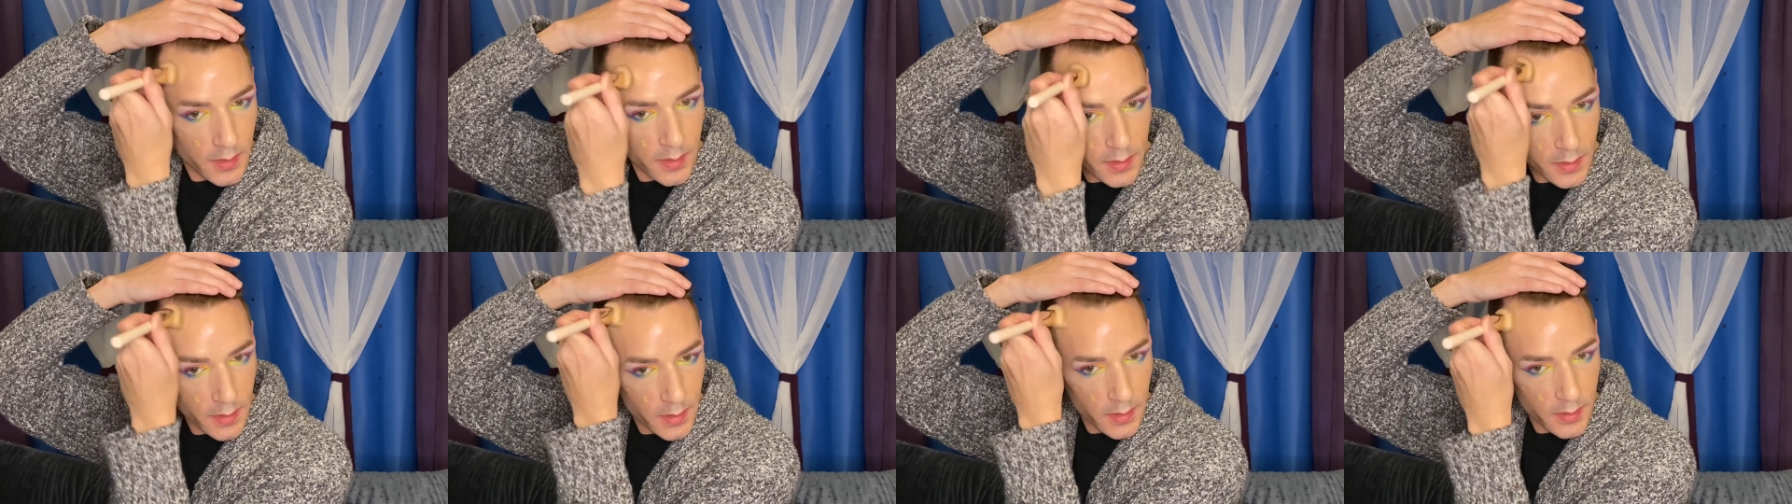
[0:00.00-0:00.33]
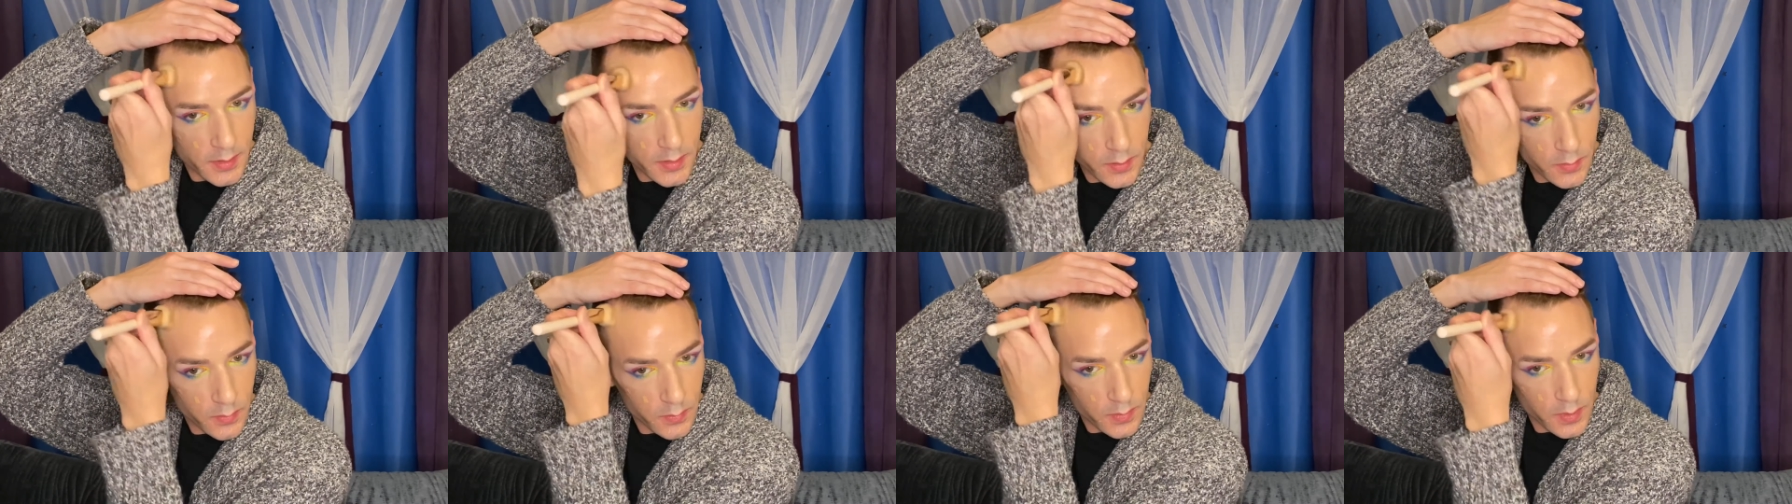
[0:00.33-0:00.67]
he
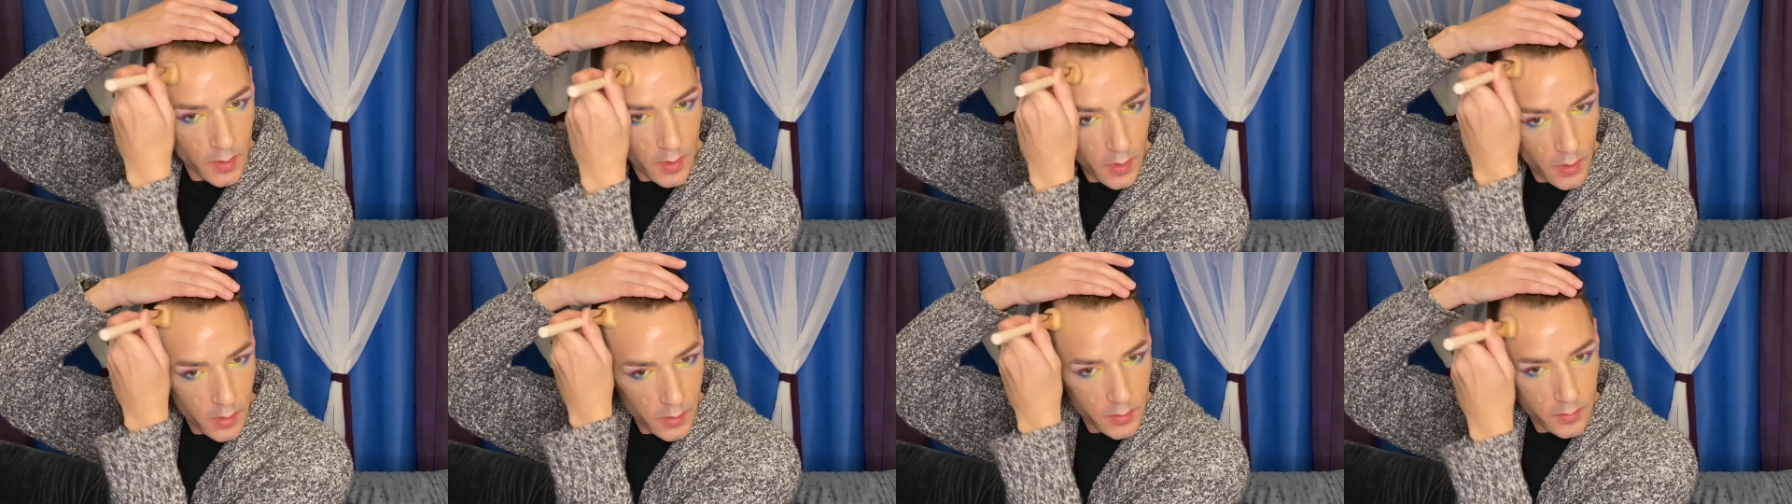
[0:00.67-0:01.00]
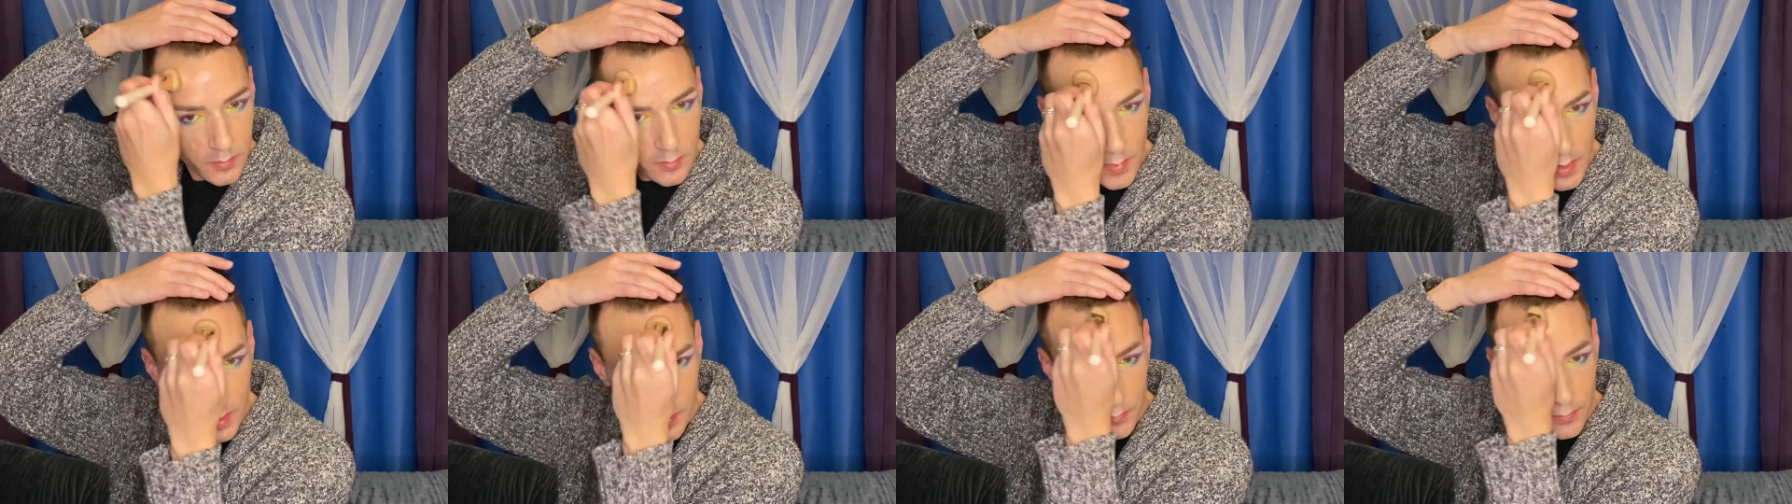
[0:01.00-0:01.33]
told all of my
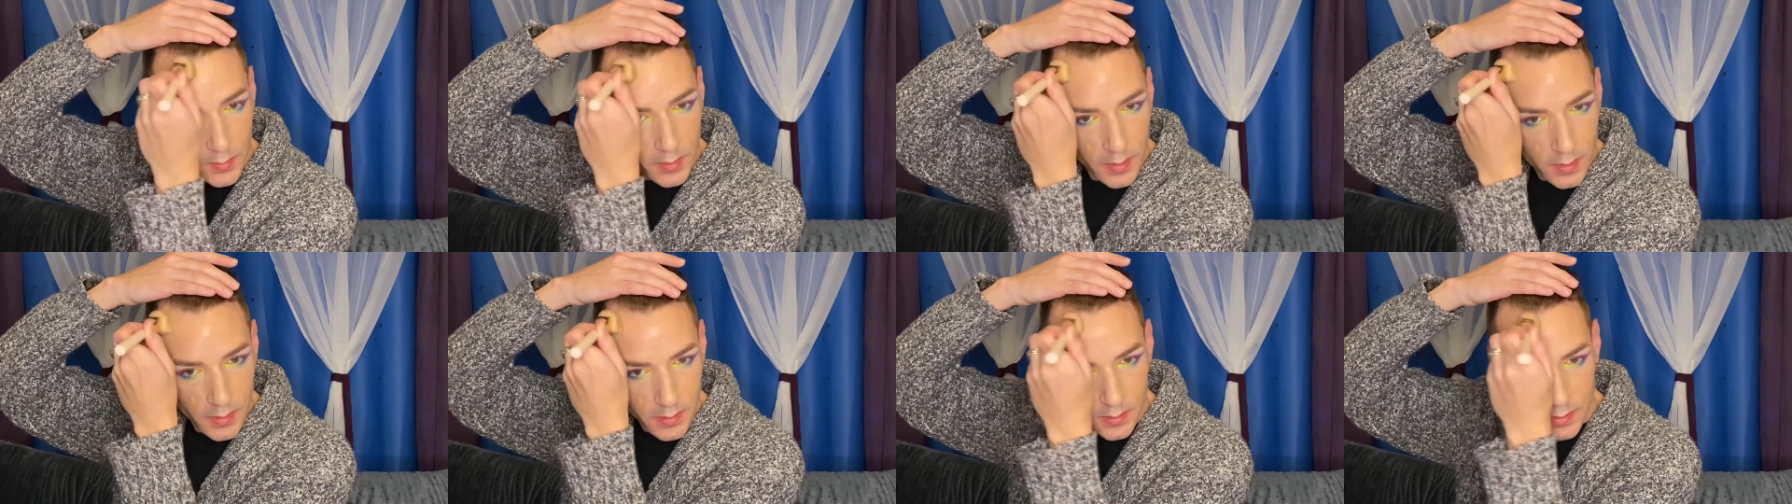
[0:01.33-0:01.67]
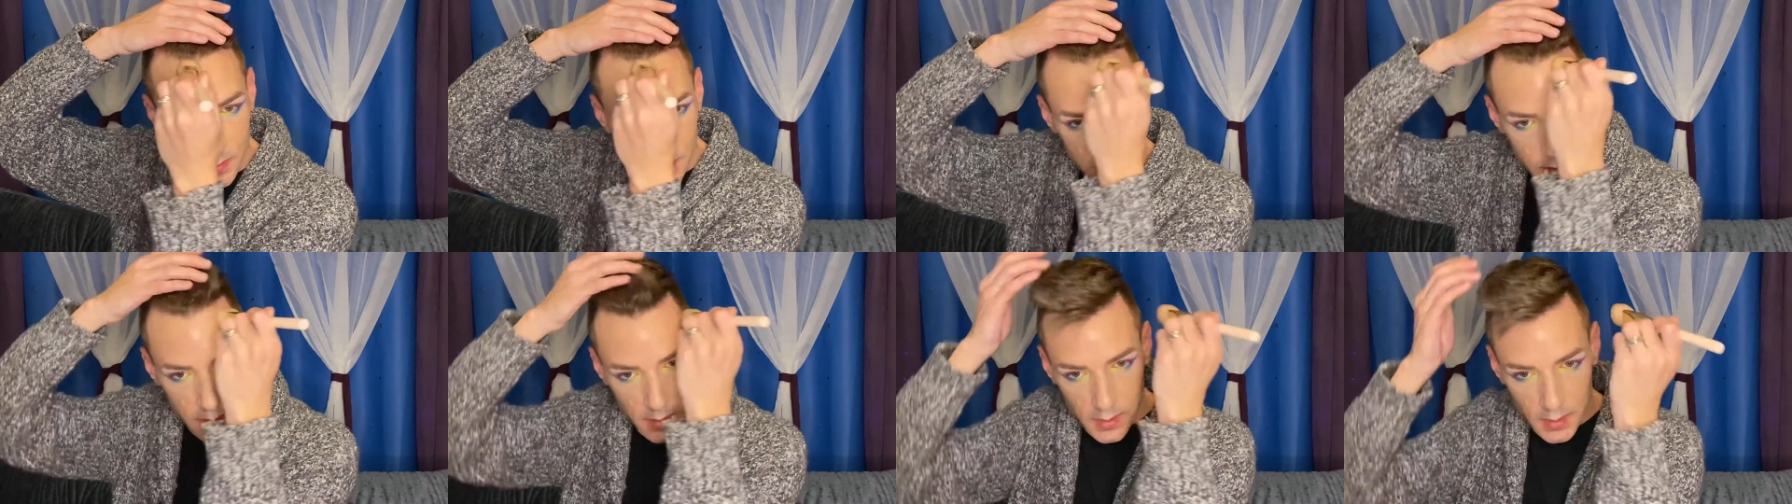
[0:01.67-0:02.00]
friends
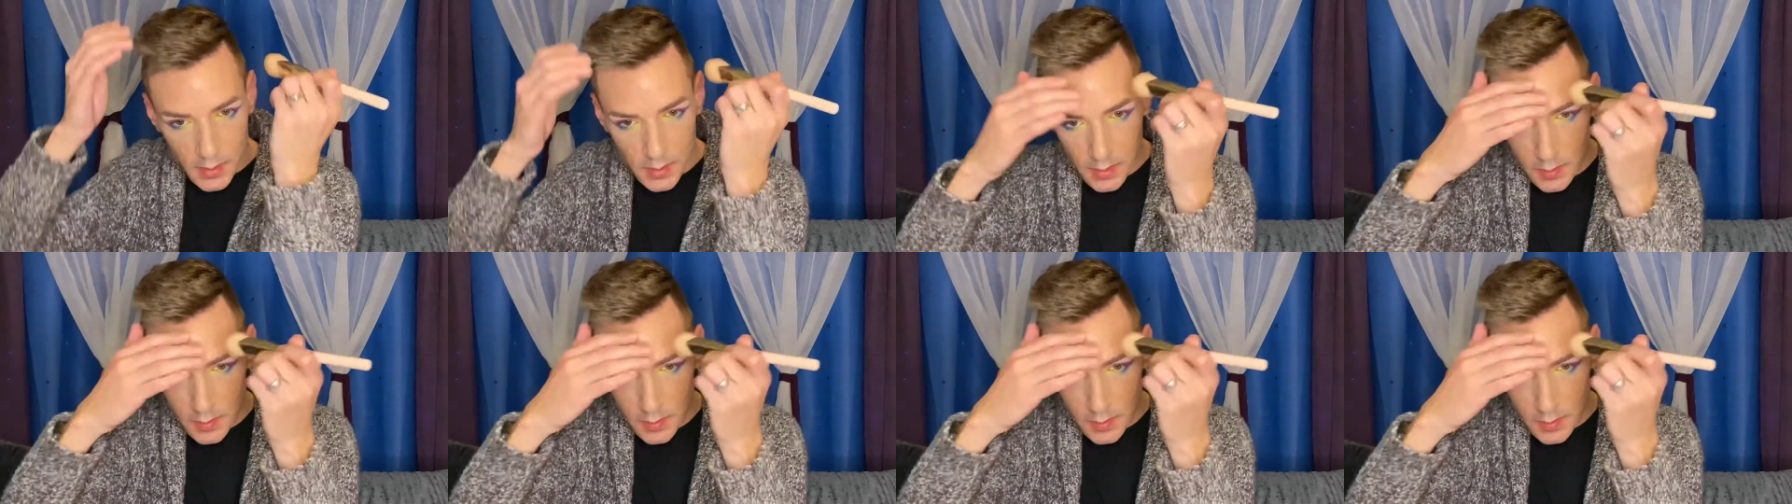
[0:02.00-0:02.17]
that